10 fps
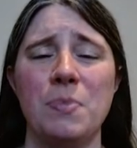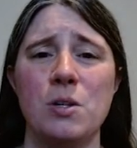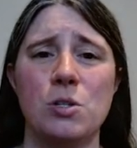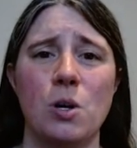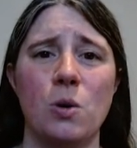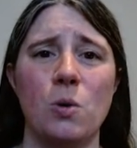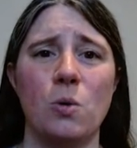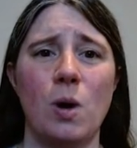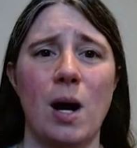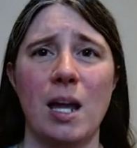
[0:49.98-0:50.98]

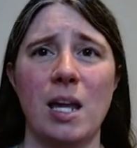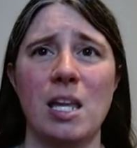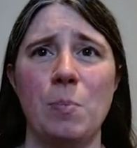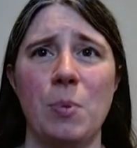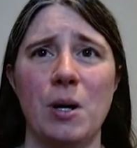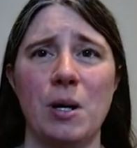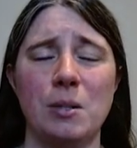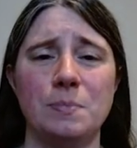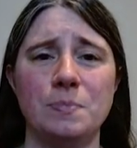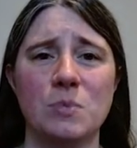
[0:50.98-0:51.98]
So I keep
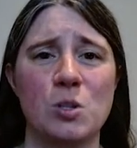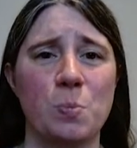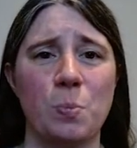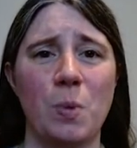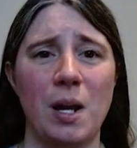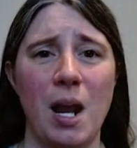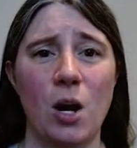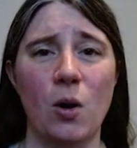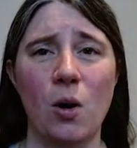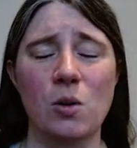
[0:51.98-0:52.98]
a, um, an
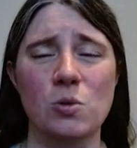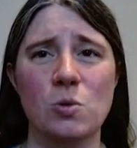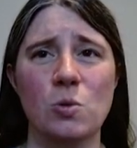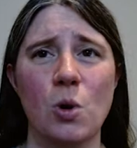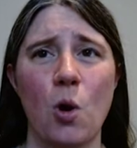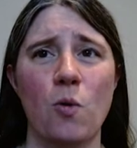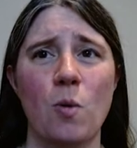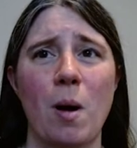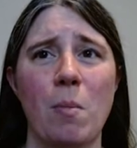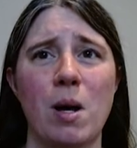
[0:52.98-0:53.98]
air nozzle over
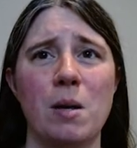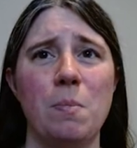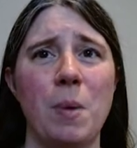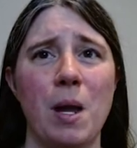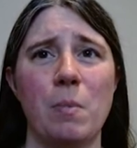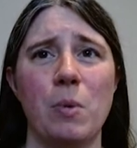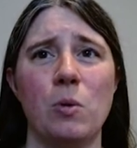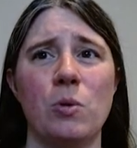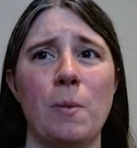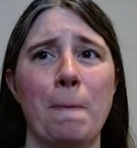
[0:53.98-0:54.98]
by my paint
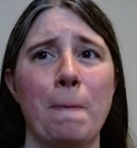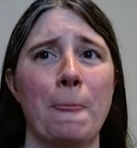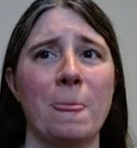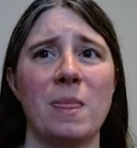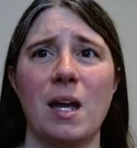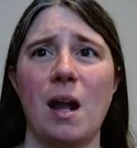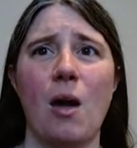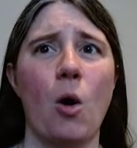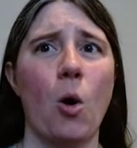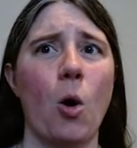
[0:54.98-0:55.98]
booth, and I
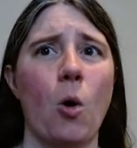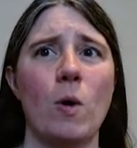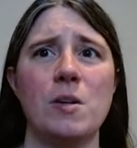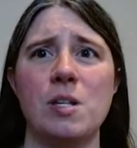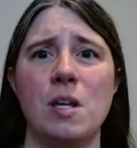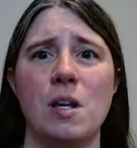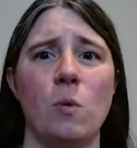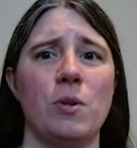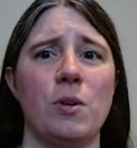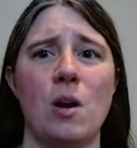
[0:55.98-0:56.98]
always hit it
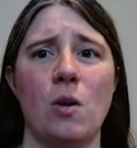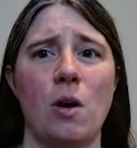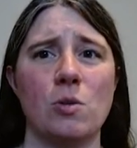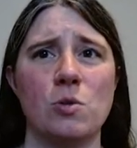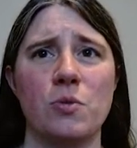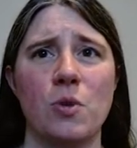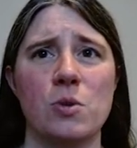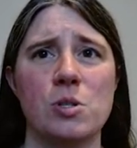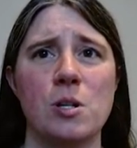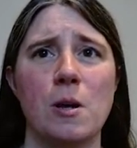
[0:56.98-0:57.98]
with an air nozzle
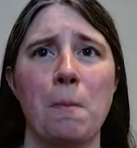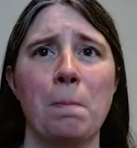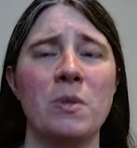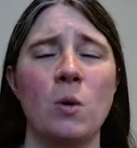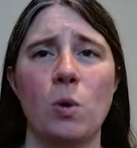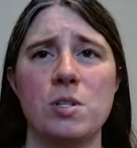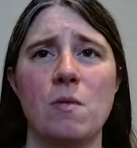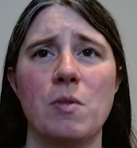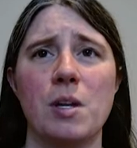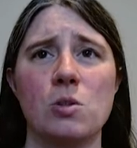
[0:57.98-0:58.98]
first. Once
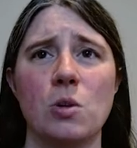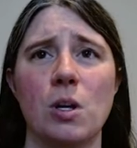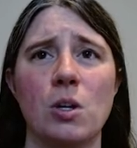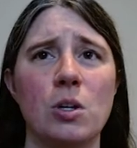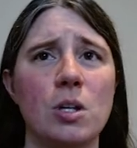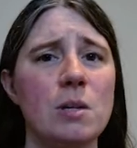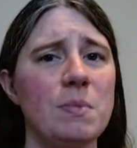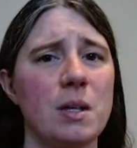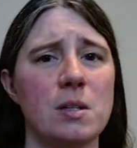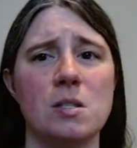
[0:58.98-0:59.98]
everything's looking good,
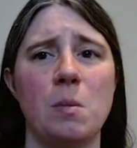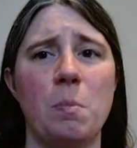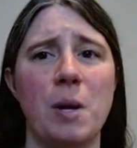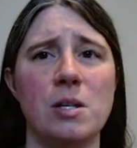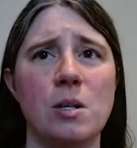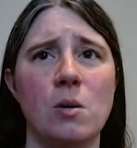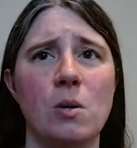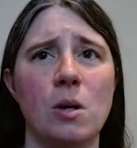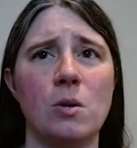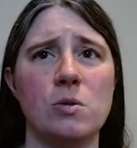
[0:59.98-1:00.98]
it's the base
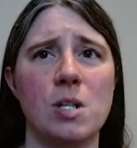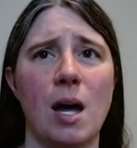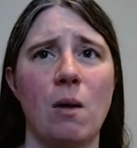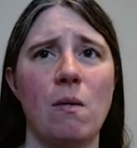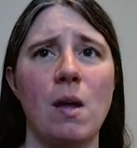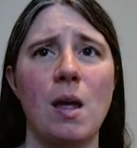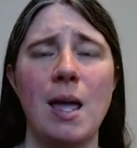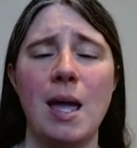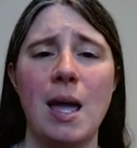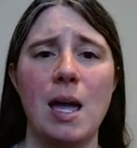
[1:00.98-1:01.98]
coat goes down.
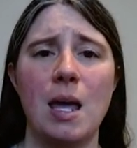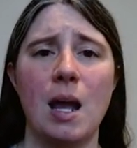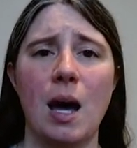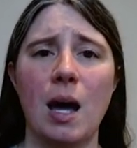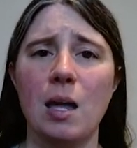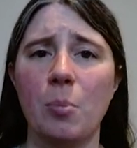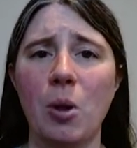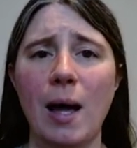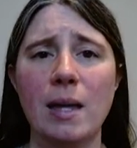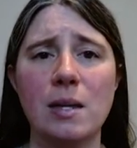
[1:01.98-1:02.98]
And I
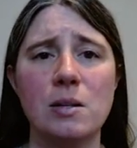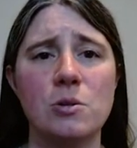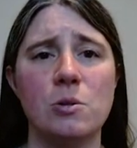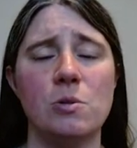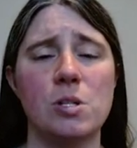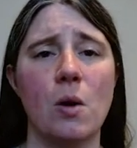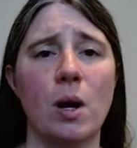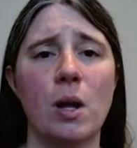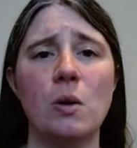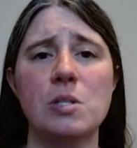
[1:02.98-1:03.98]
apply it to Cerakote